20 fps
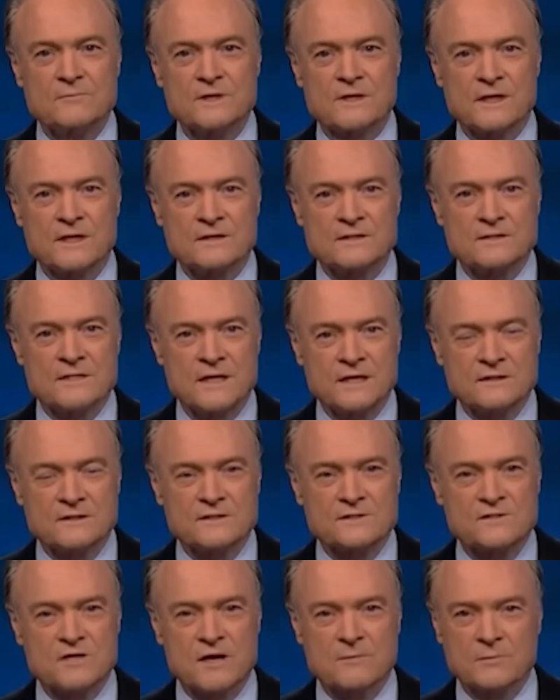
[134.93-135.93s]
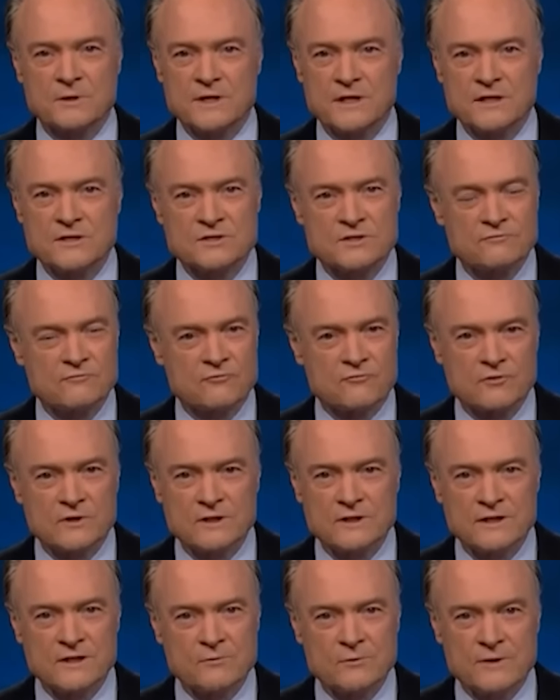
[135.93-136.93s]
that I take this obligation
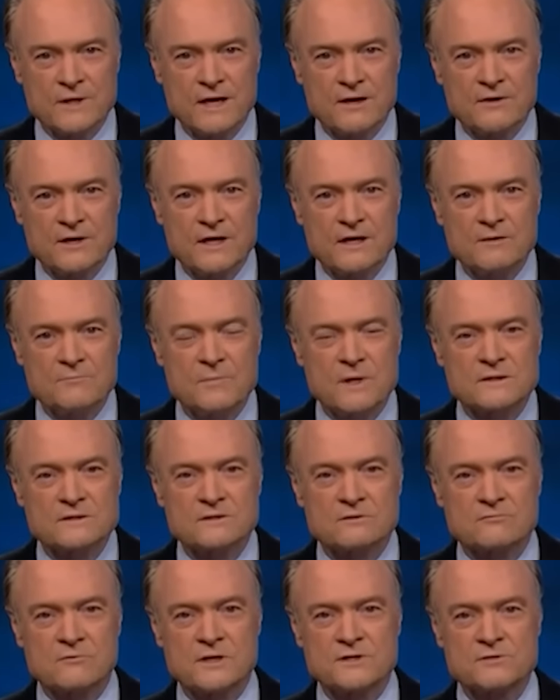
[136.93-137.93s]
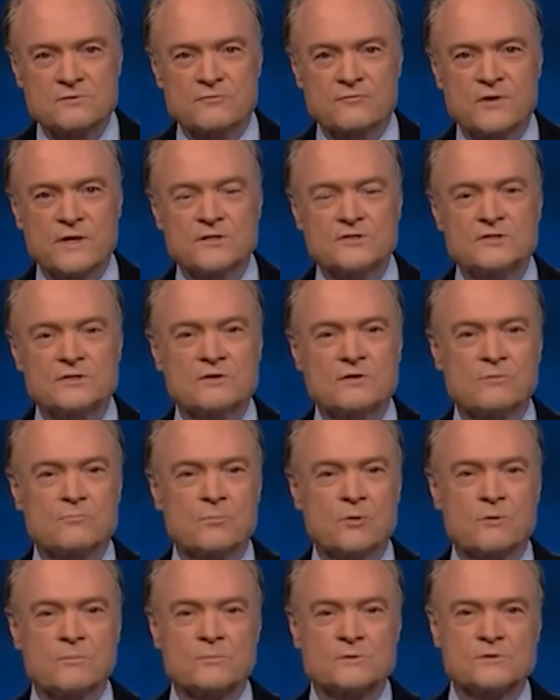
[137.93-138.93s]
freely without any mental reservation or
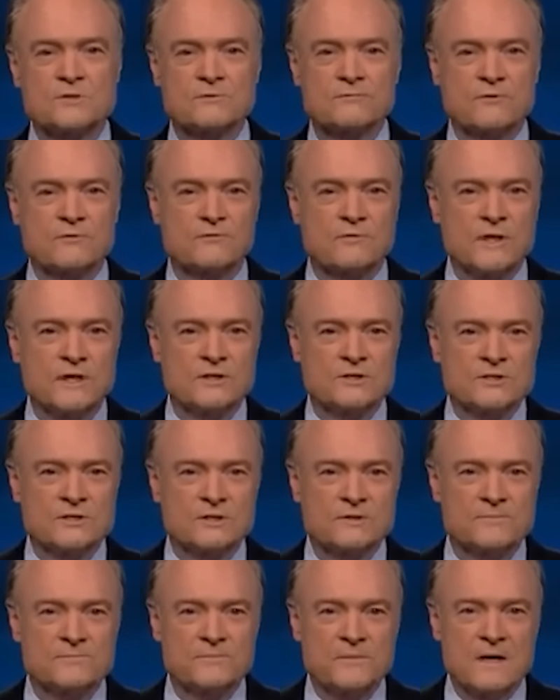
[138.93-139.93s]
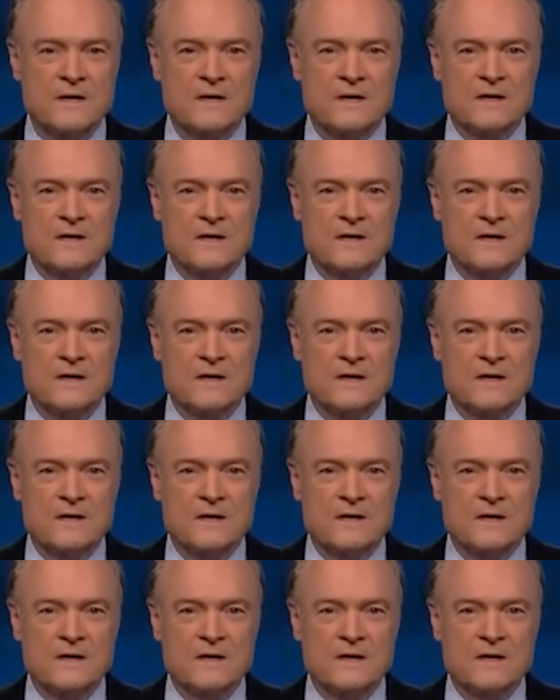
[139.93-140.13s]
purpose of evasion,